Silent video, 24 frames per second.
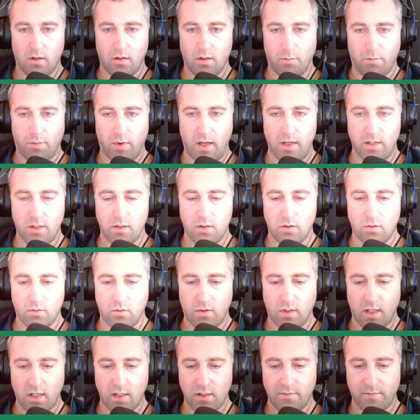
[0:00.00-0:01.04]
price to
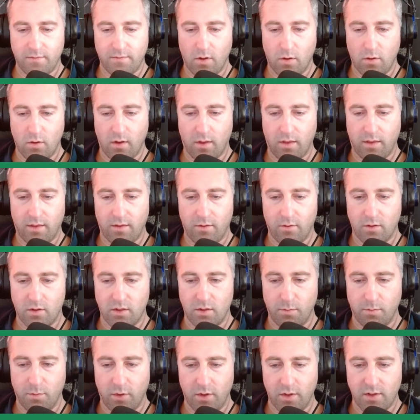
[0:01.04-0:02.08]
cash flow is
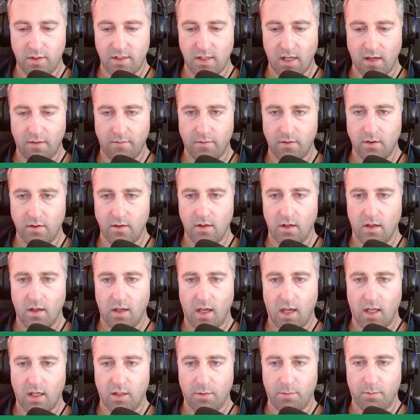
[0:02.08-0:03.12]
13.7
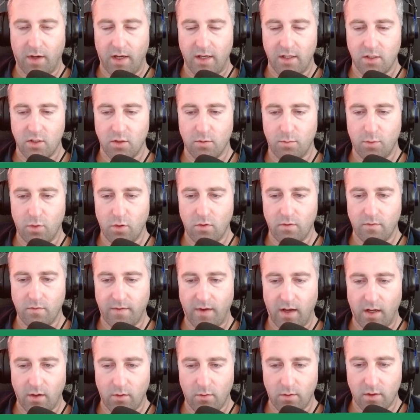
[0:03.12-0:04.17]
and the price to book
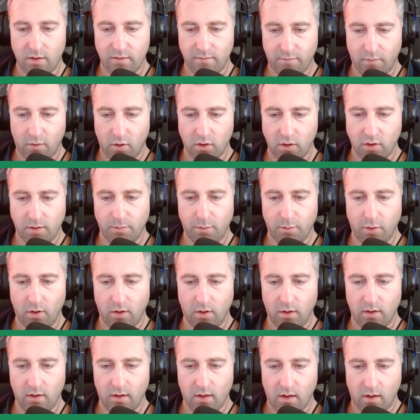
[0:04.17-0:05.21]
value is
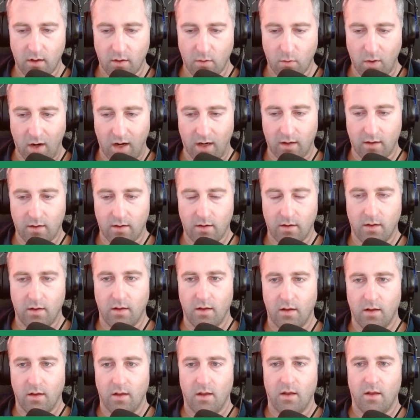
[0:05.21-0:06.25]
40.1.
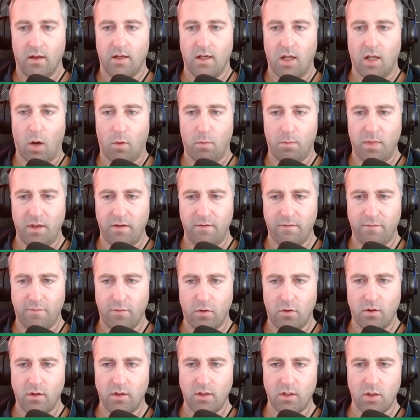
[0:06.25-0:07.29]
Now,
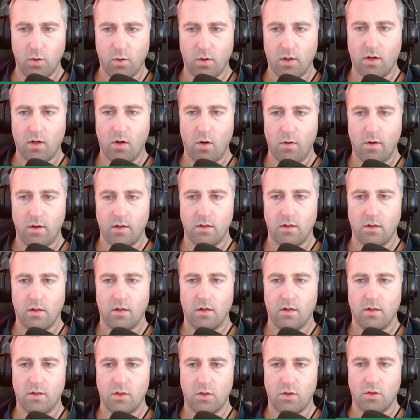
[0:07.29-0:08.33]
before you are going
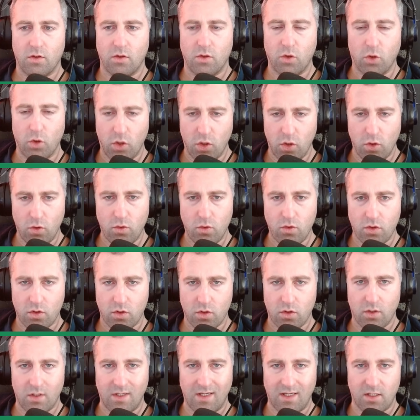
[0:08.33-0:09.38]
to
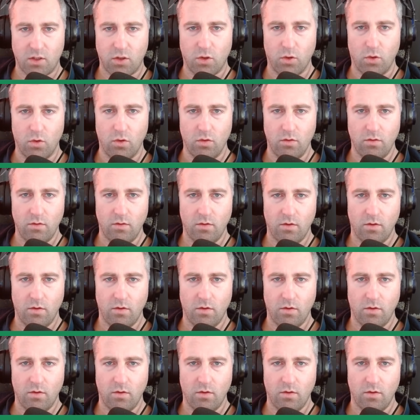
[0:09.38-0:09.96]
use this tool,